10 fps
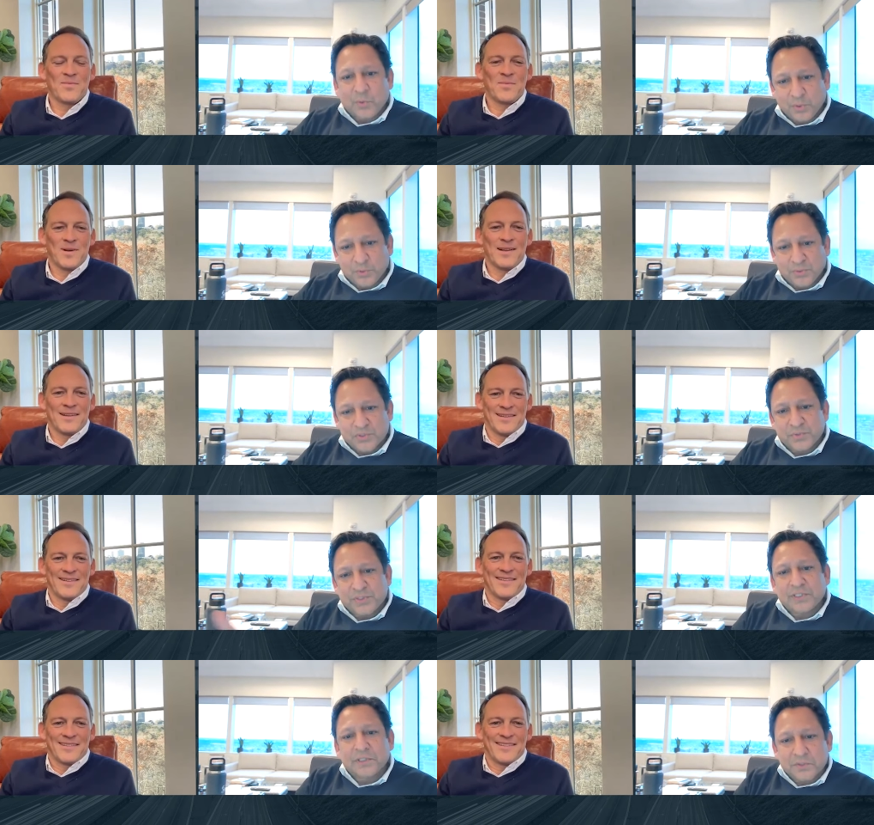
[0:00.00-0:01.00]
Speaker 1: corridors
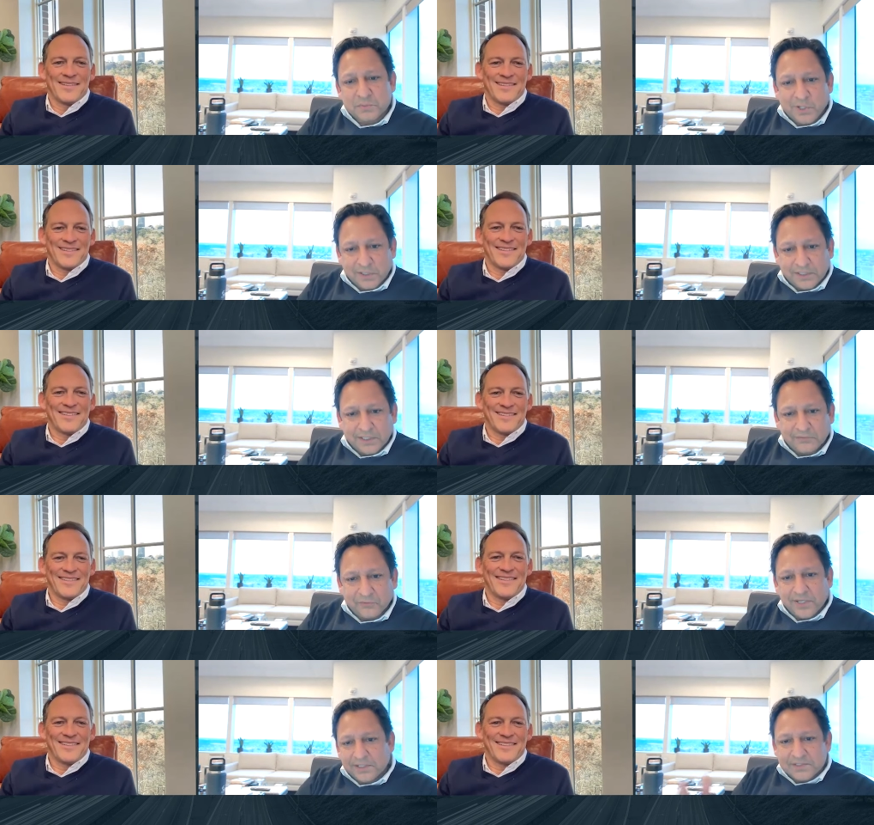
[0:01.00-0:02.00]
within those
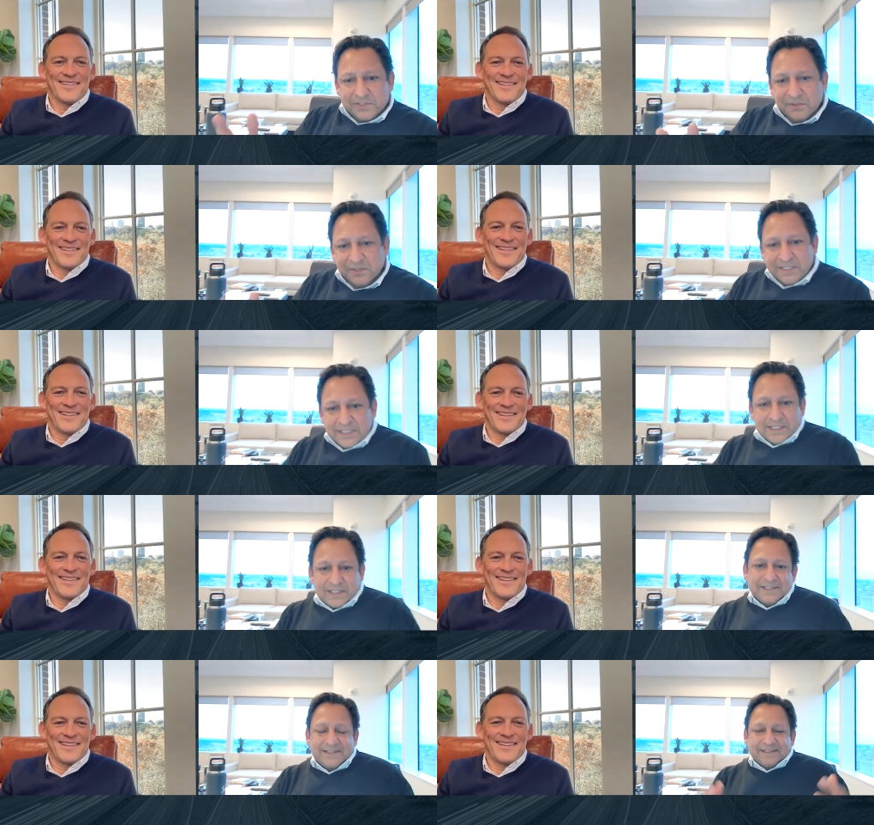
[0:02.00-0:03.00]
markets, right? And so
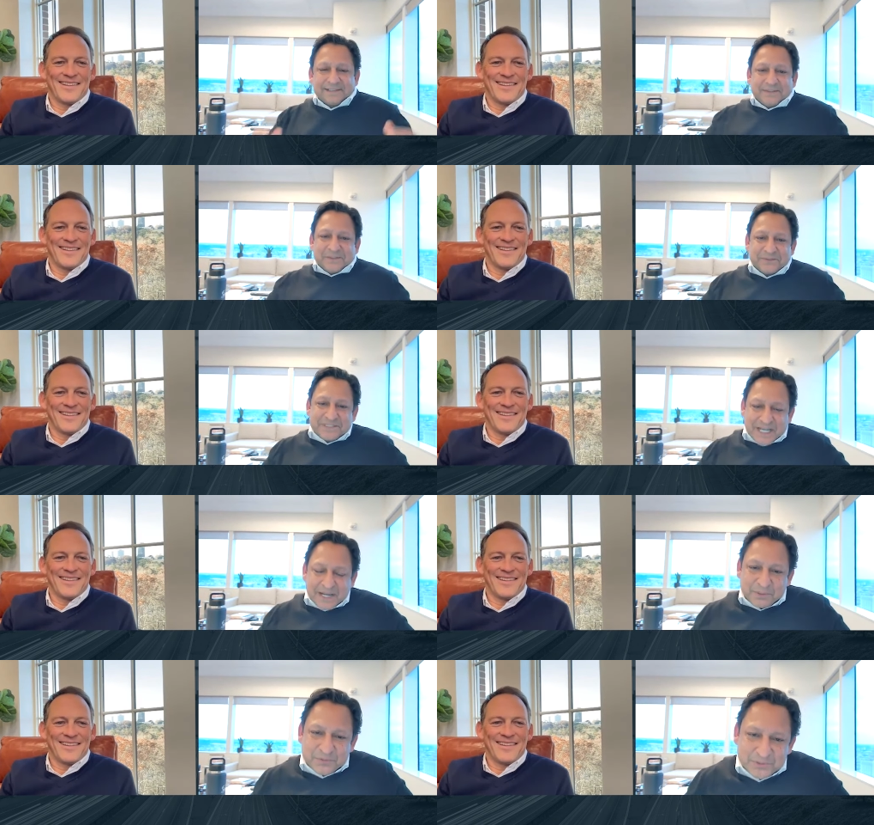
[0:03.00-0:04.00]
and you know over
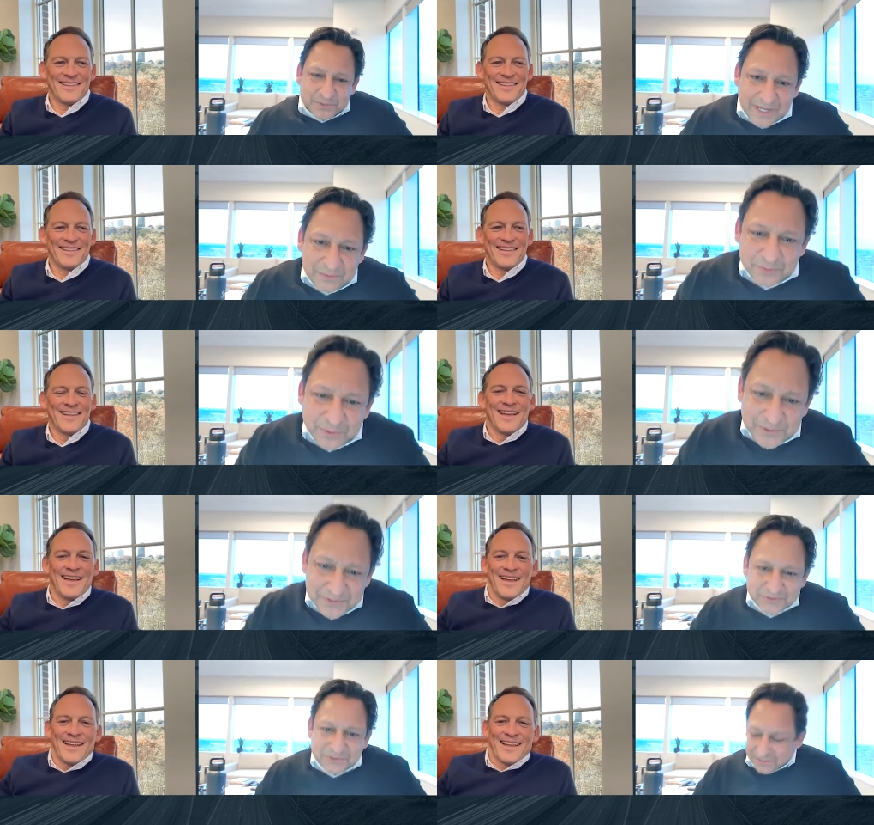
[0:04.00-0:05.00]
time I'm sure that will
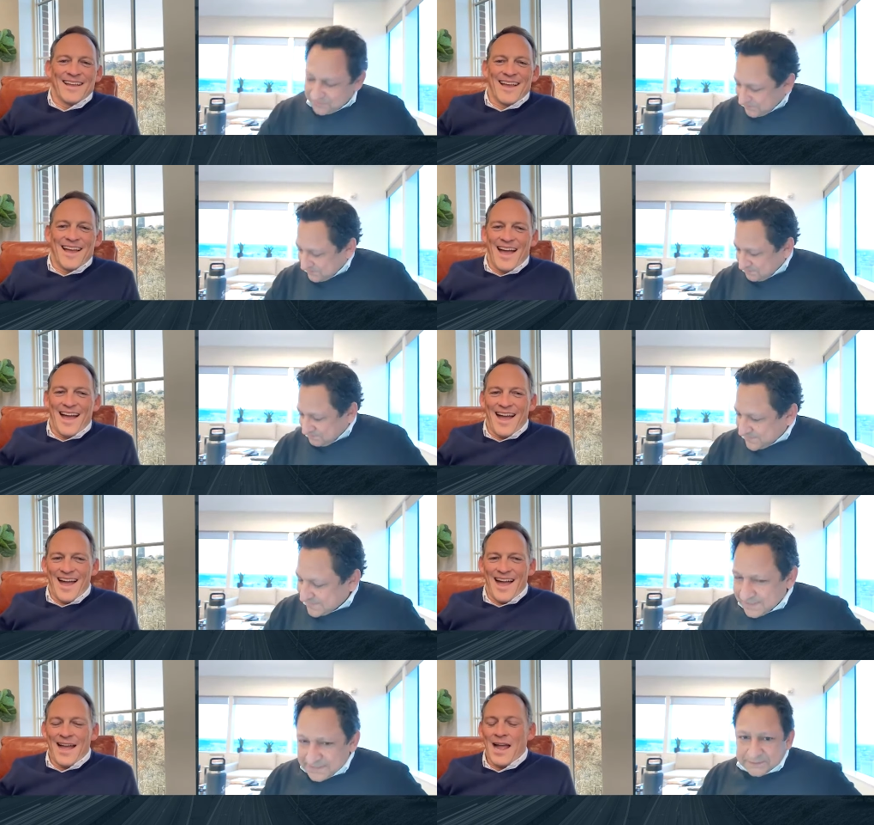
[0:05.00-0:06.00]
also shift.
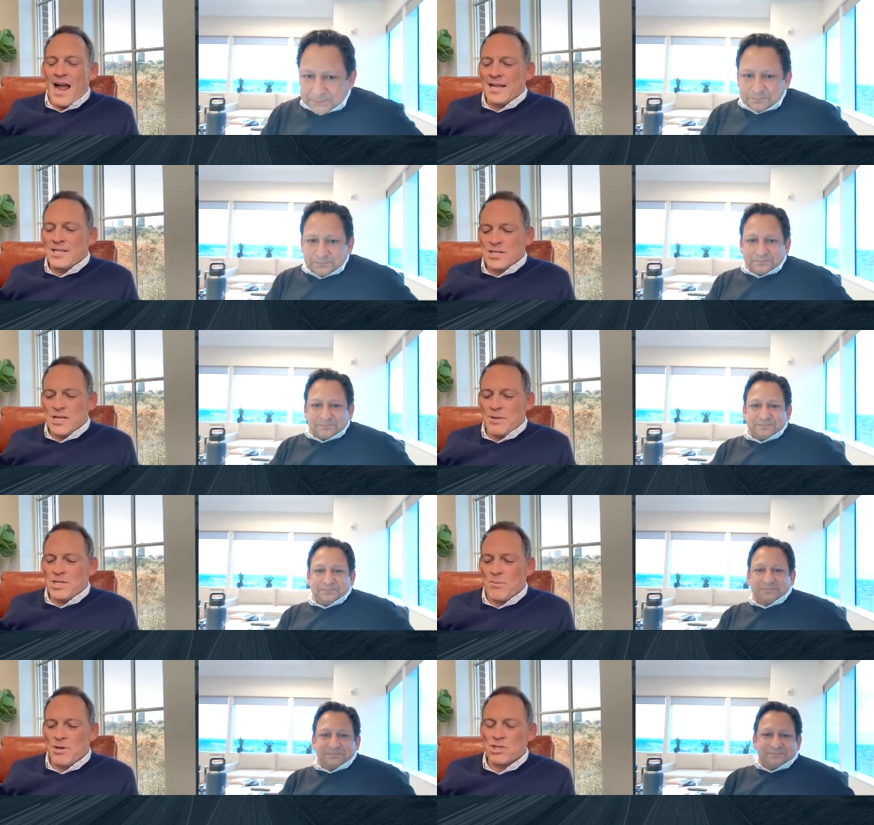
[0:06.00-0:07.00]
Speaker 2: I, I just I'm going
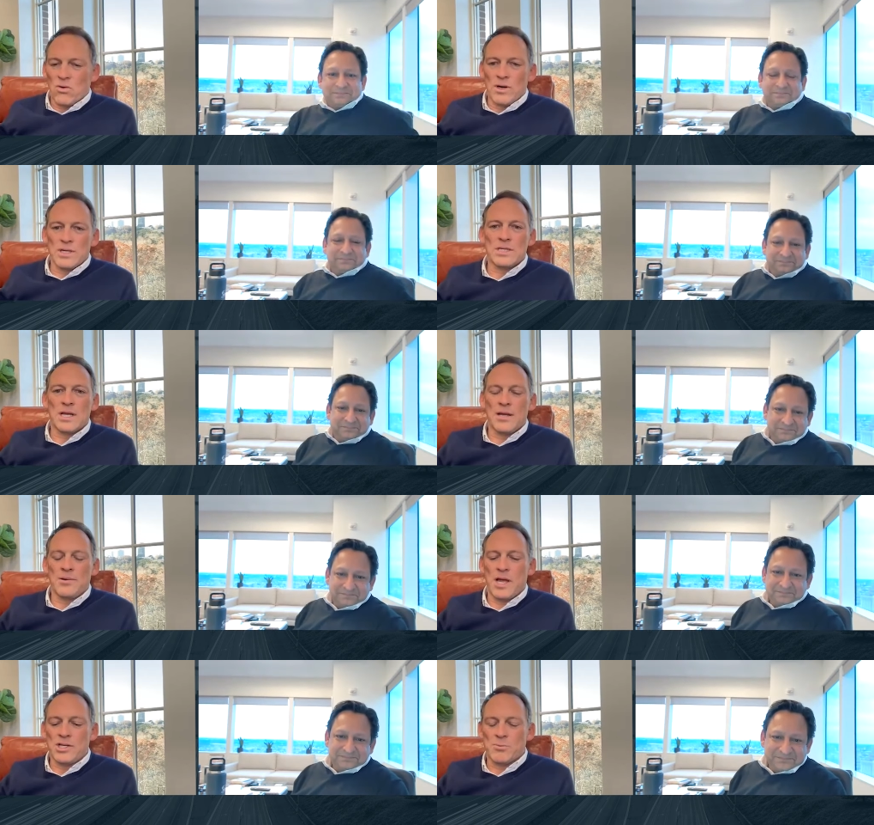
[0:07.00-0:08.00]
to tell my stories
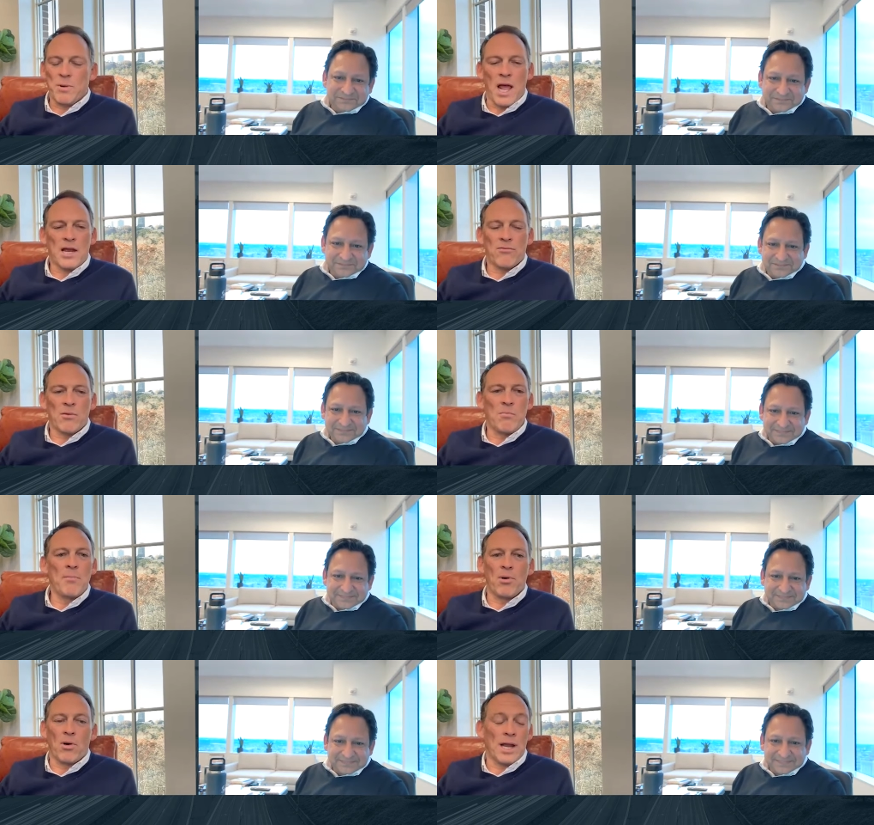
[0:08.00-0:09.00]
ages, but I can
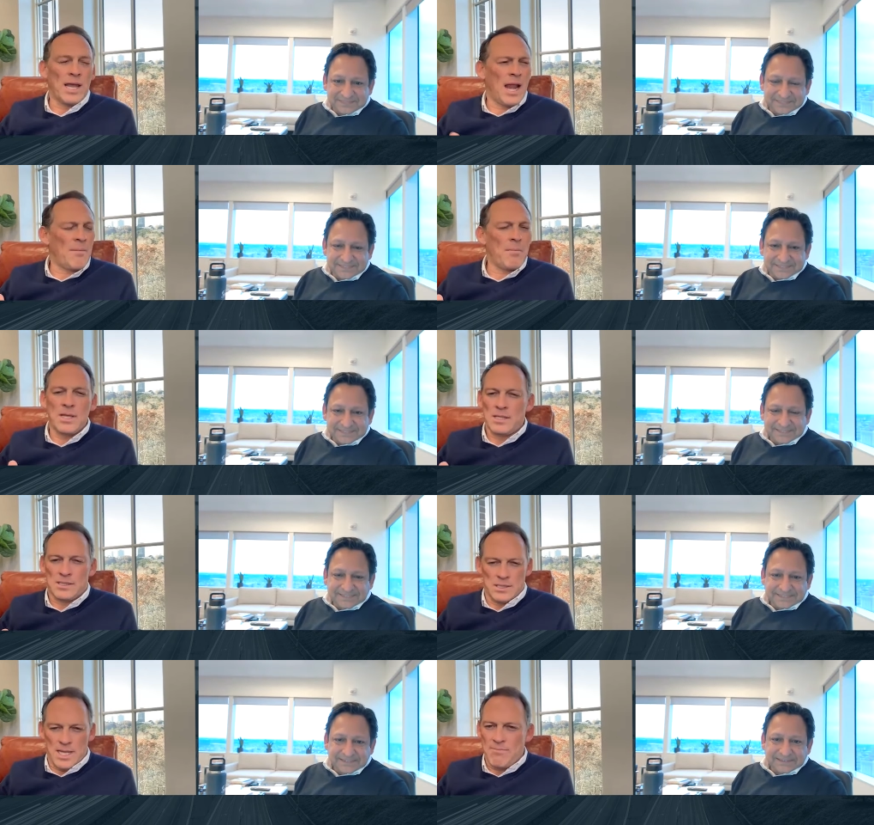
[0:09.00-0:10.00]
remember again. I'm, it,
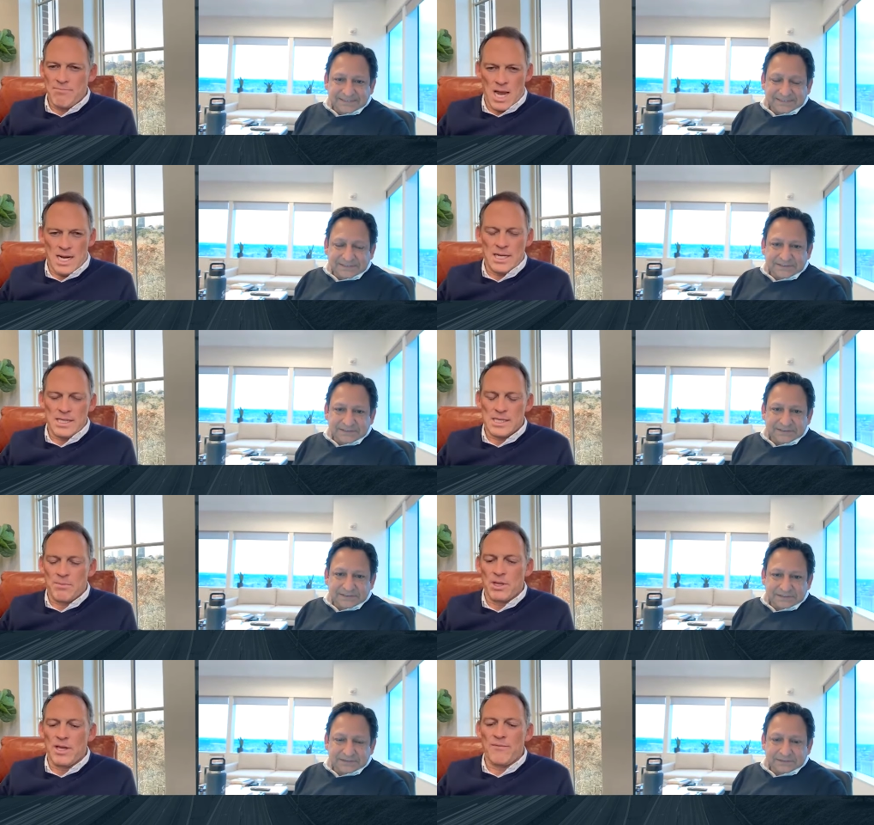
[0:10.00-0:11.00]
it's late '90s, I
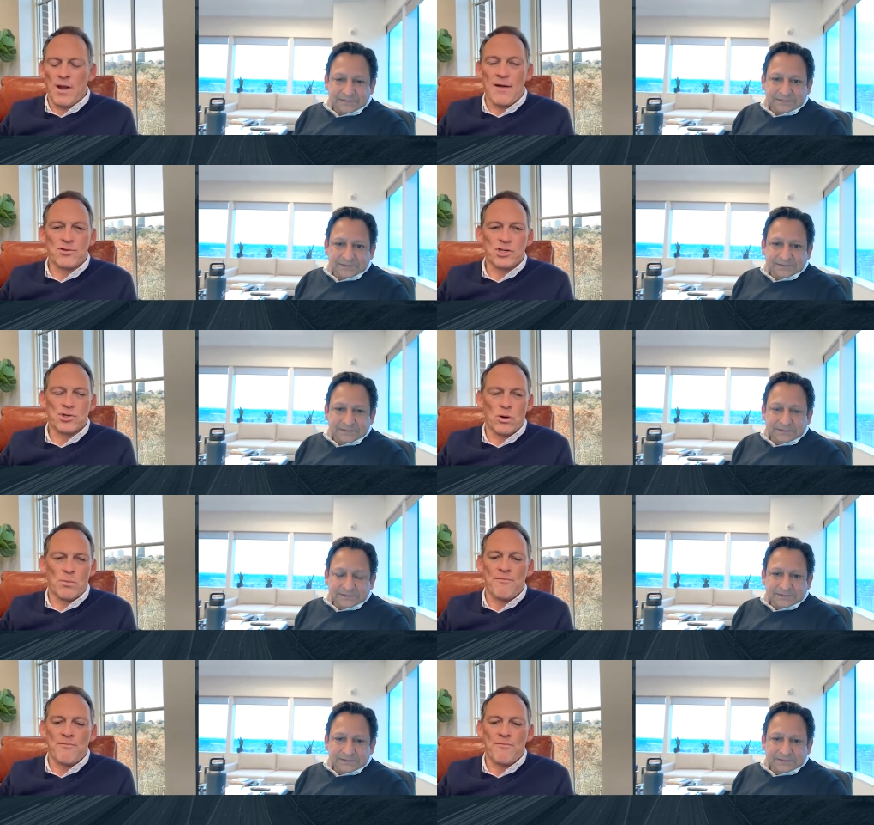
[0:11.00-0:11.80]
believe, and I've just joined my